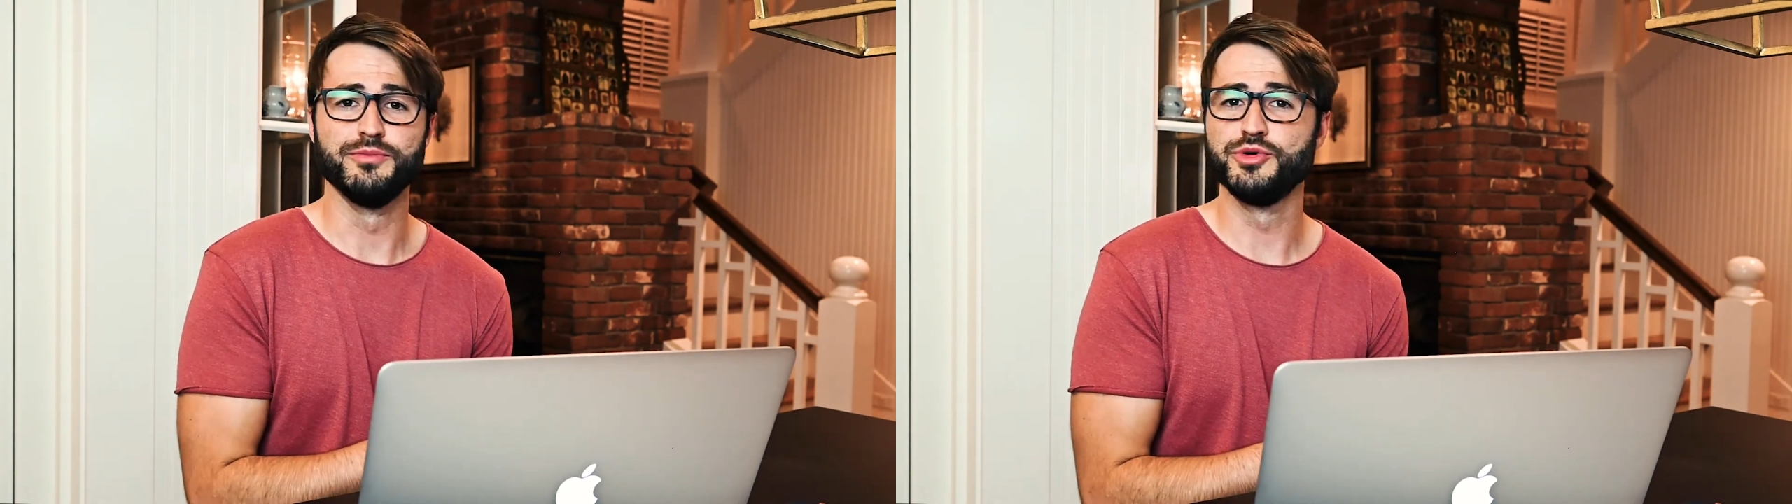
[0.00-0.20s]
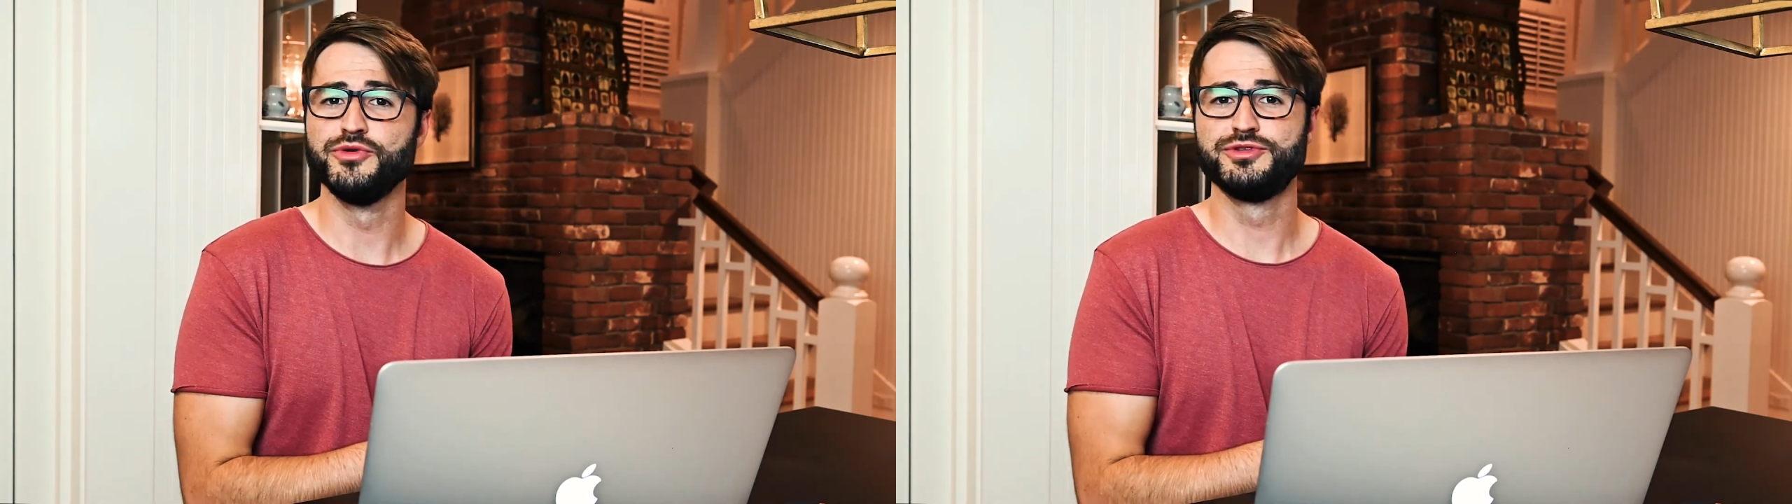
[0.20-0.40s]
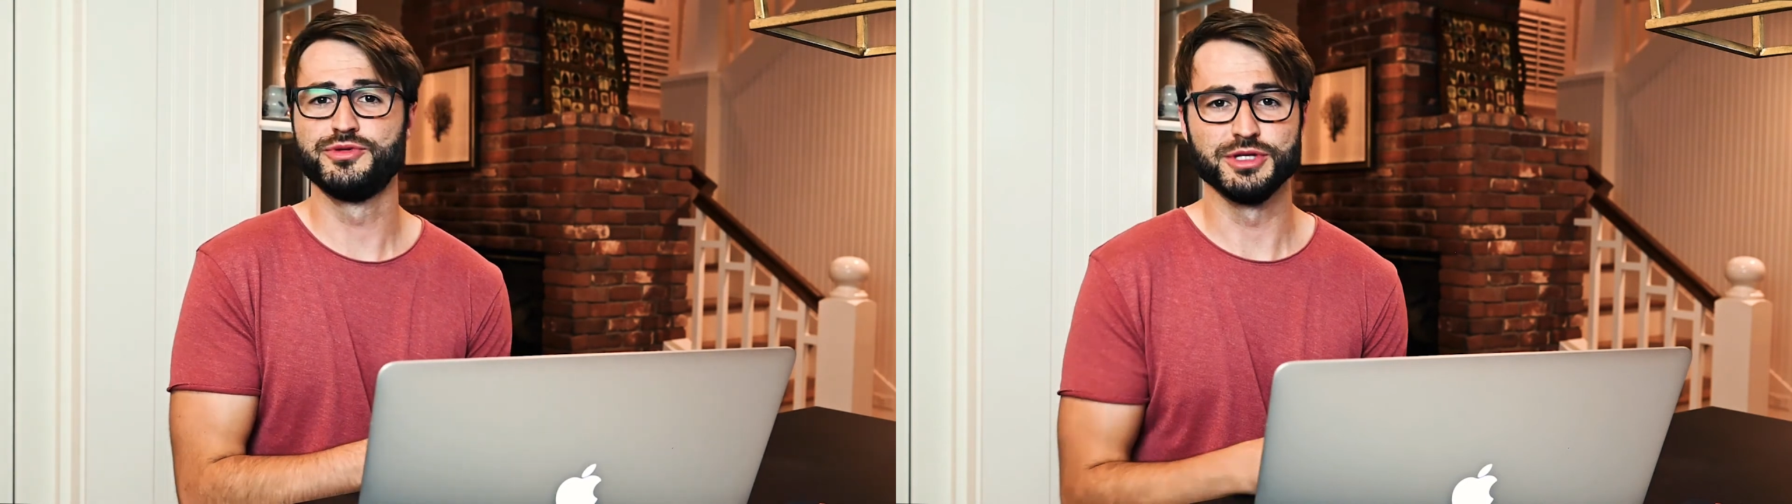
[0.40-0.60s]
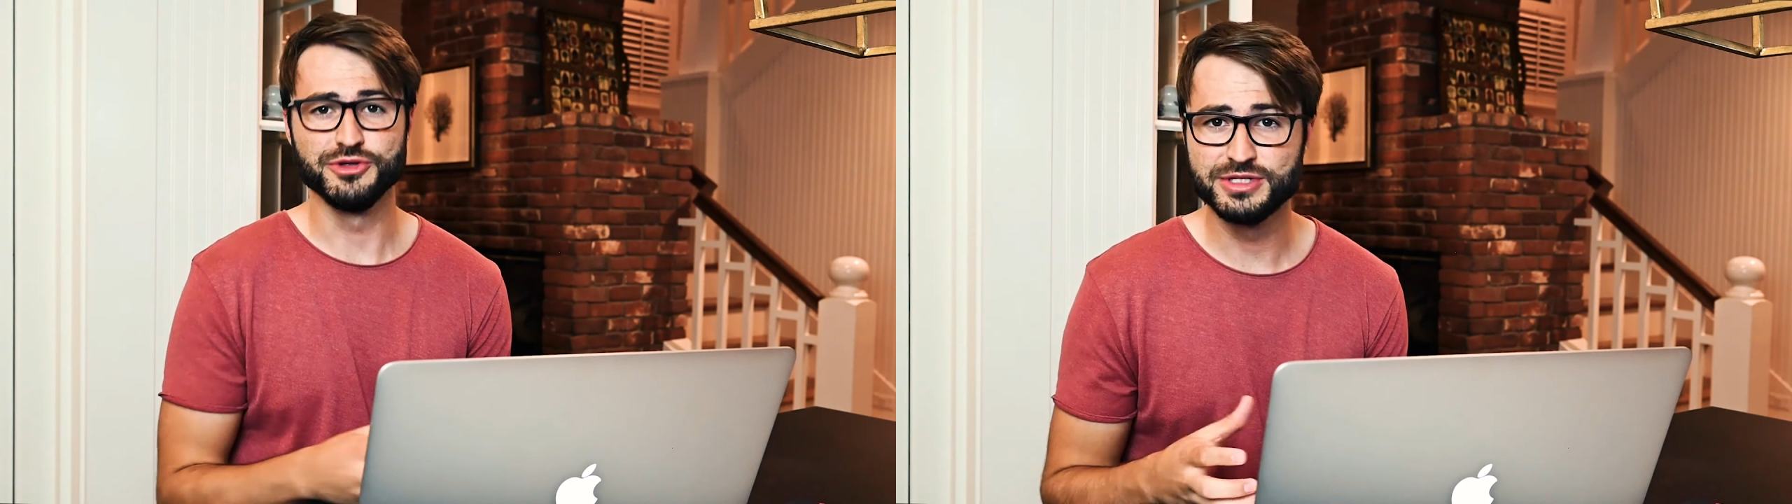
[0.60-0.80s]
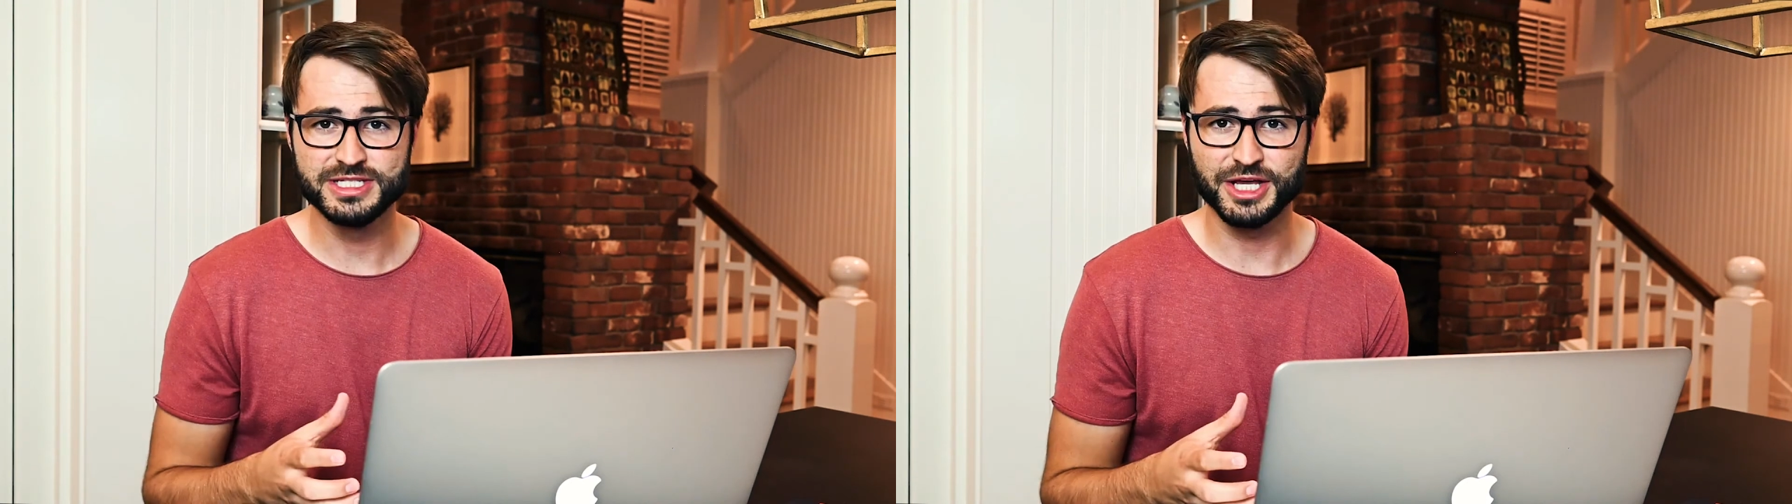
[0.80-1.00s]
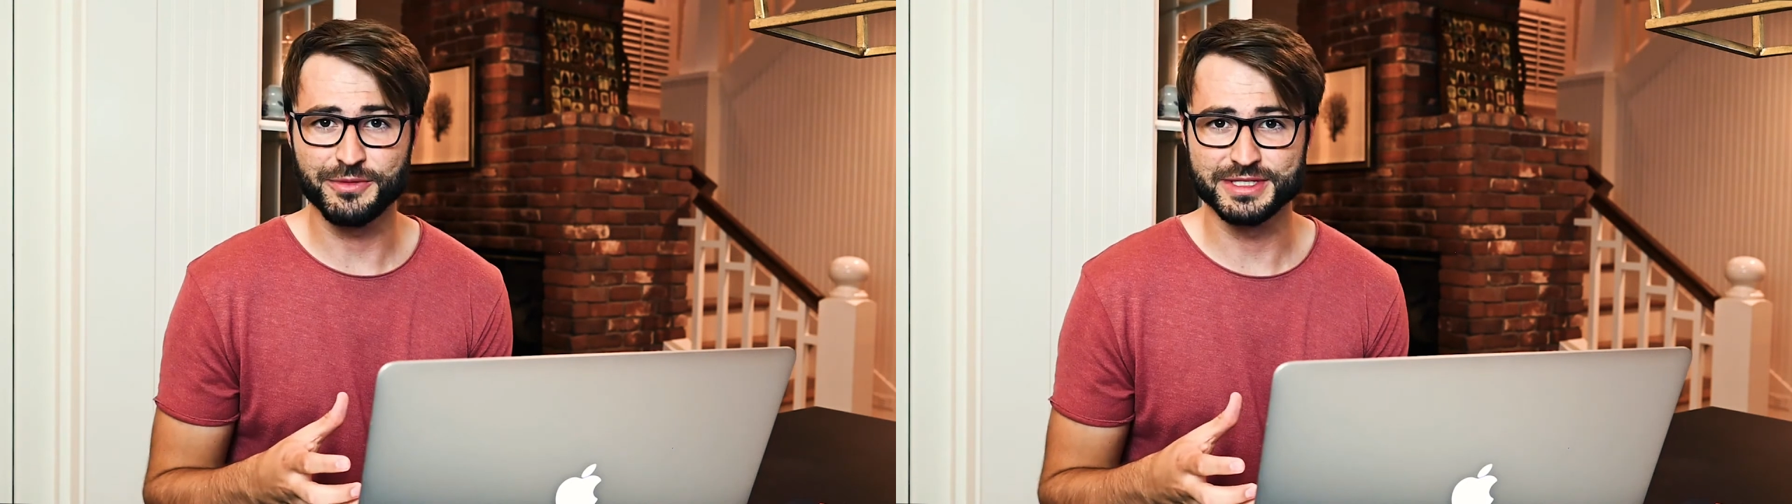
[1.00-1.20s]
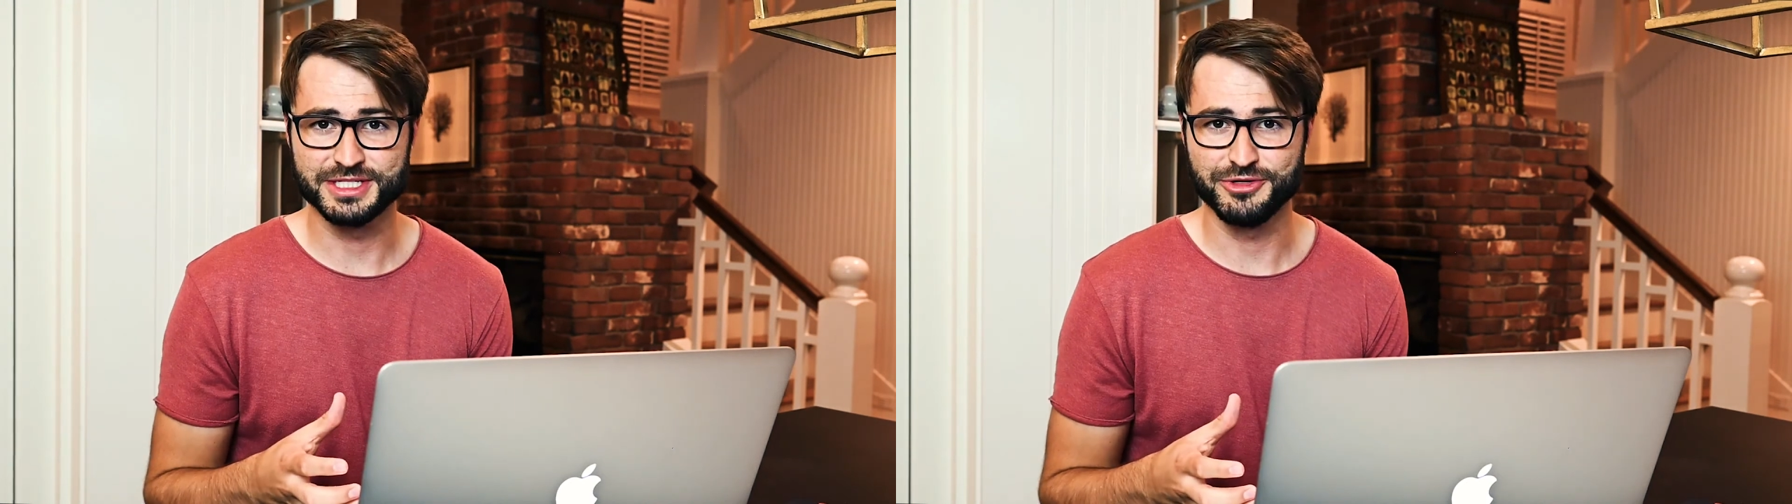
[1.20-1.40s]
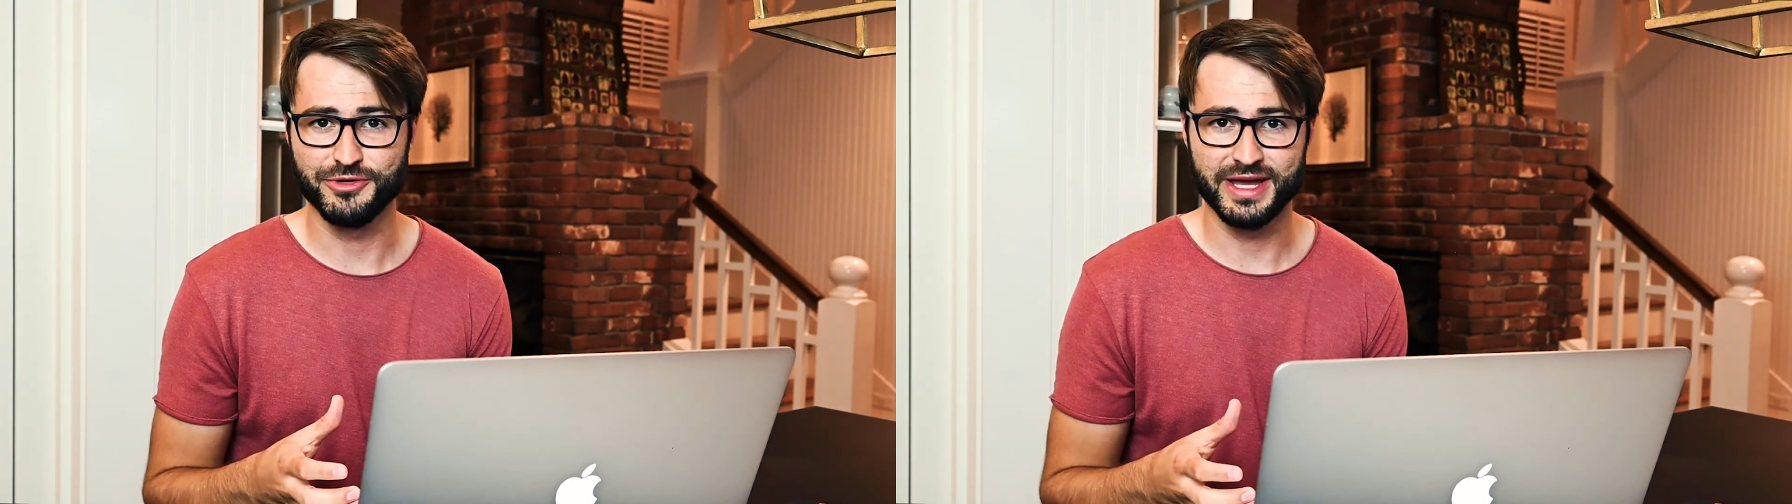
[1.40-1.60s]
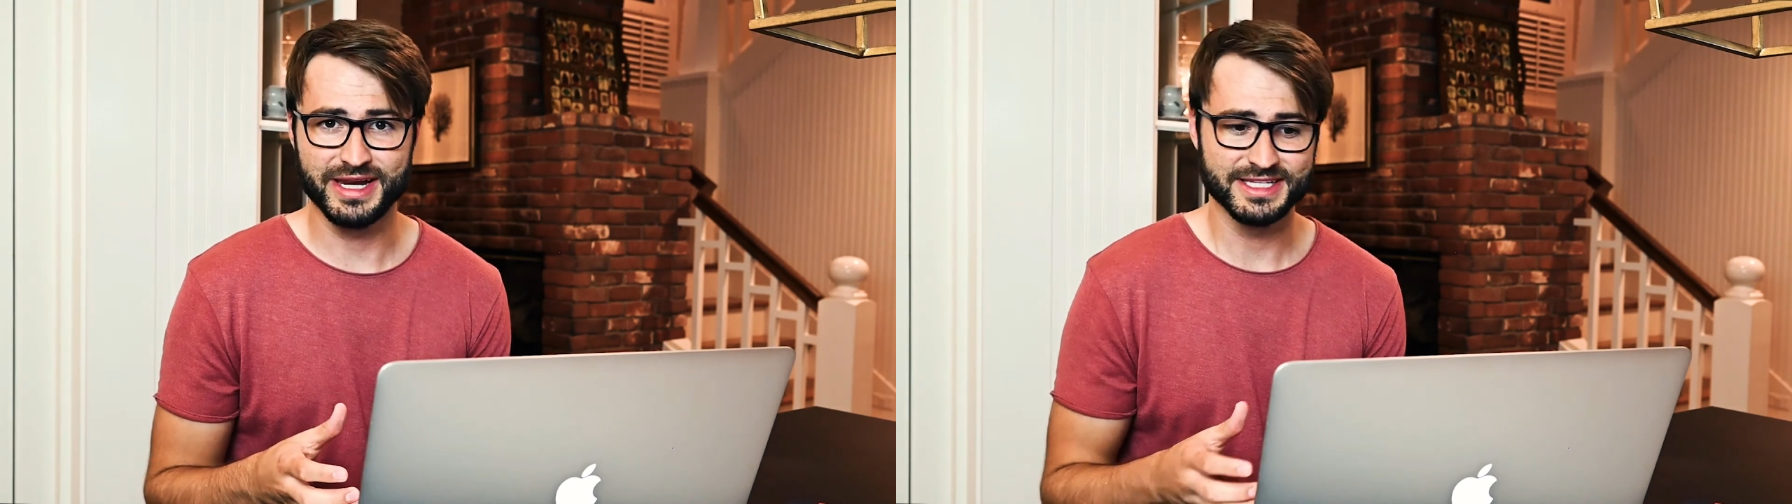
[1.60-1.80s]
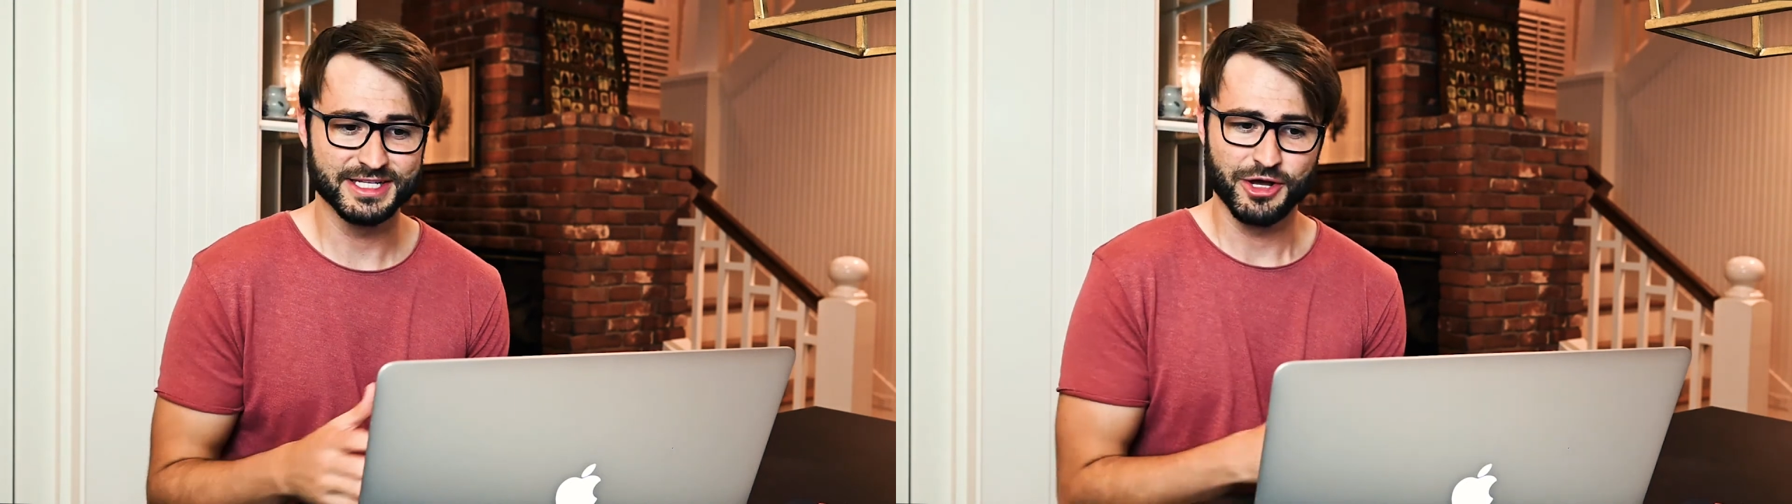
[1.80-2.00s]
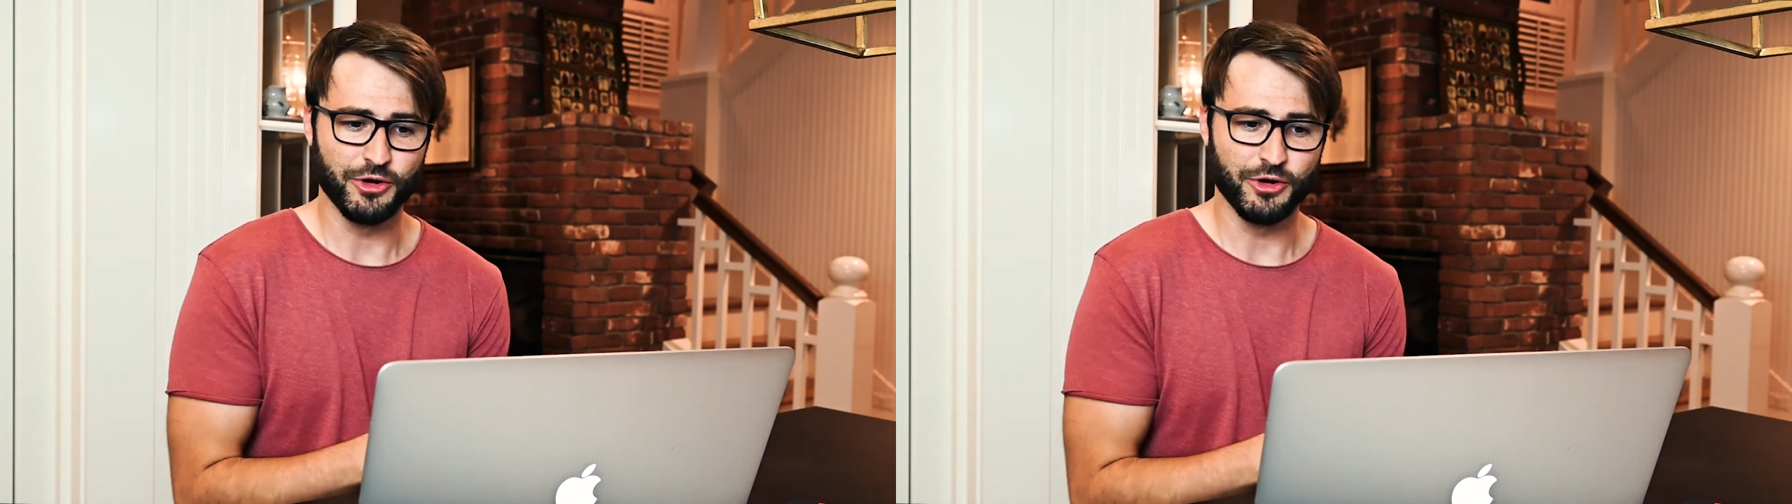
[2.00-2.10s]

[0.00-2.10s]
move to a new sequence in your edit